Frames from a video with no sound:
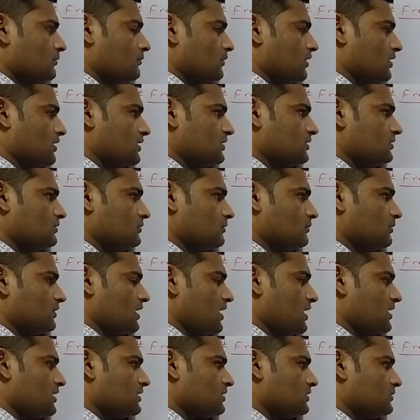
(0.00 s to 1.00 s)
But in
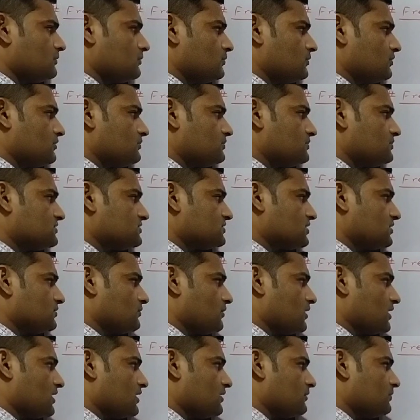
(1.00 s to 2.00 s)
homolytic bond fission,
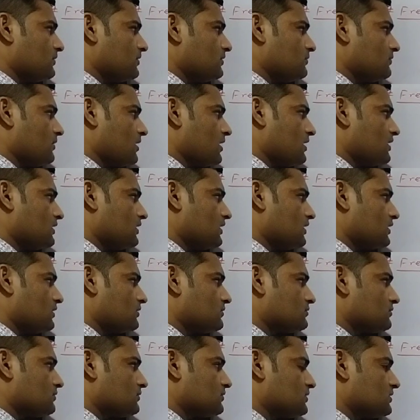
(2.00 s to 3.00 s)
what happen, one
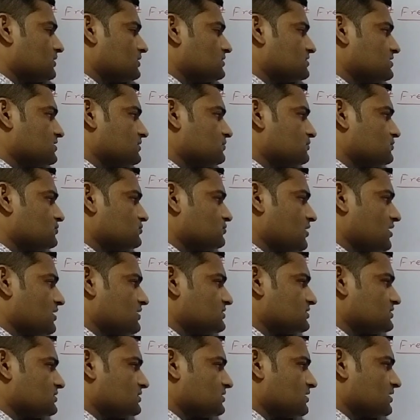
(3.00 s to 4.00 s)
electron shift
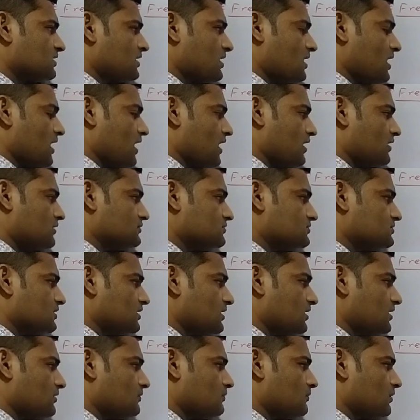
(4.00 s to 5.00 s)
towards
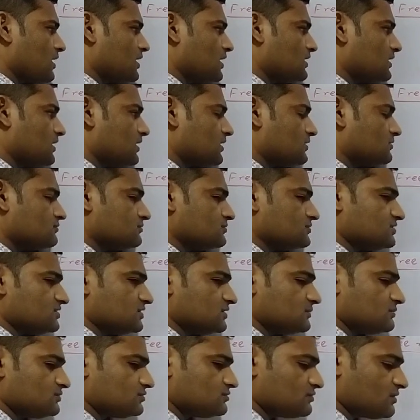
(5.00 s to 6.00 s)
hydrogen and one electron
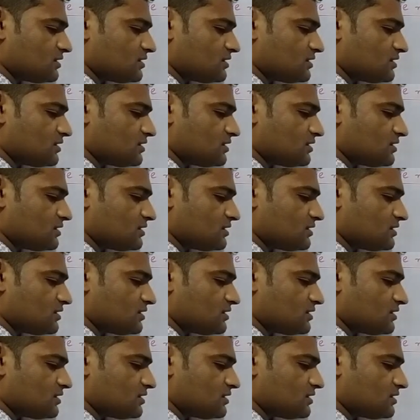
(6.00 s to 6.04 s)
shift